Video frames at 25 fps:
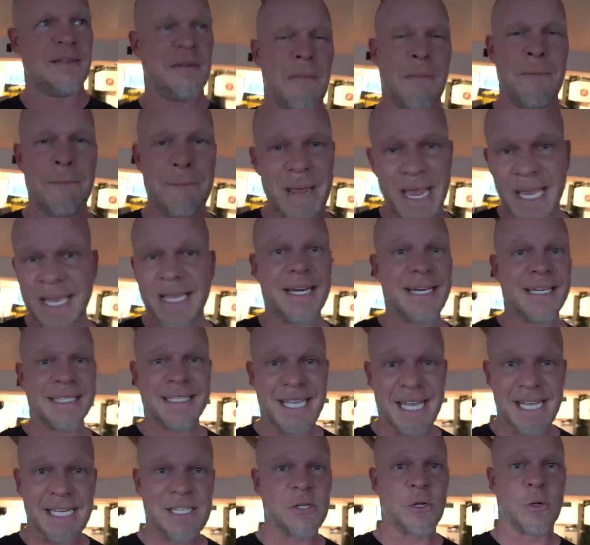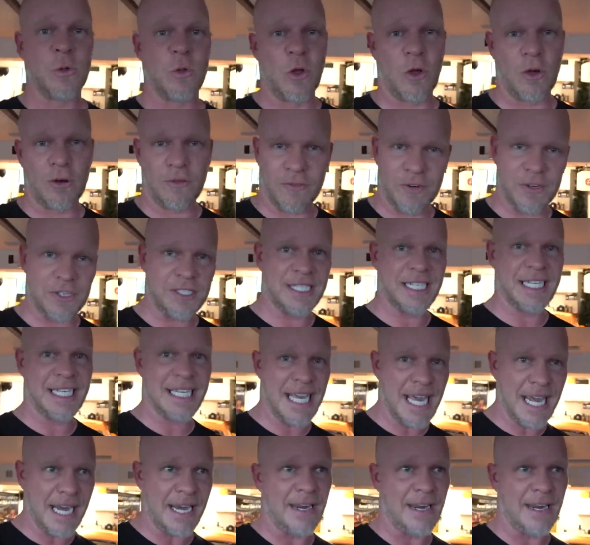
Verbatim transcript: making it take so long for us to get